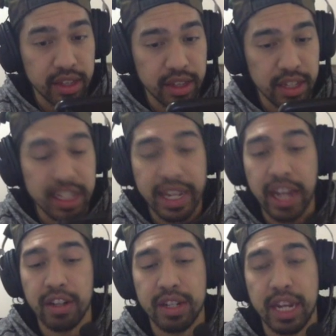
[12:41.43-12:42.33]
this
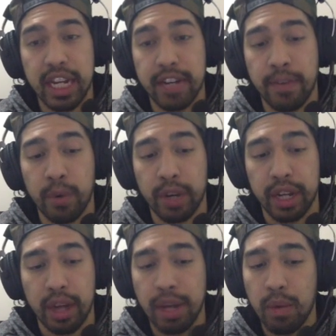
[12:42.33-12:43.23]
Gengar is negative 40.
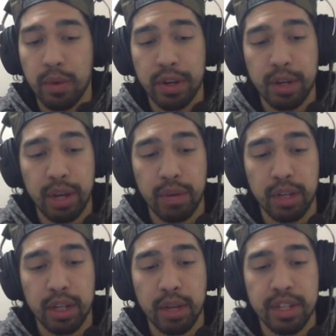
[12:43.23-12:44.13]
I'm not worried about what
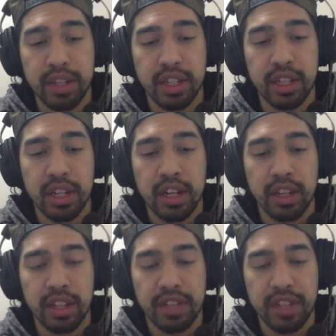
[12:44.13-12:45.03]
comes on the, the
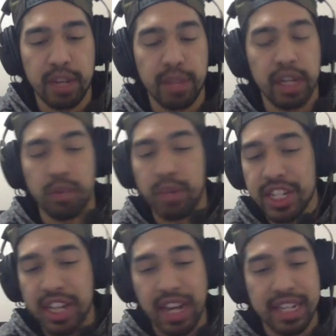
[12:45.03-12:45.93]
left side. I'm like, we
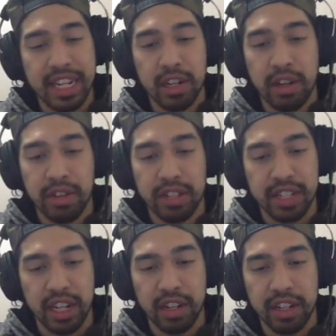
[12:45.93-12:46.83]
just got to take off this
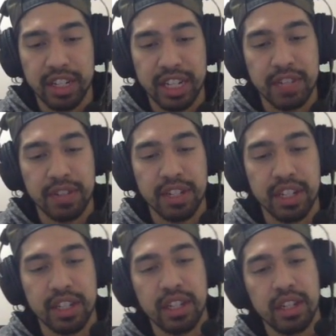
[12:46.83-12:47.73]
Gengar because he hits for
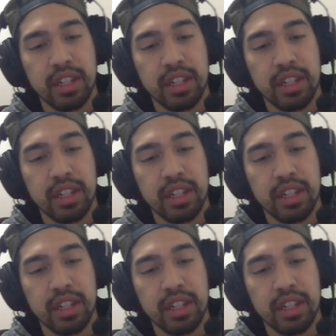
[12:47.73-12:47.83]
60.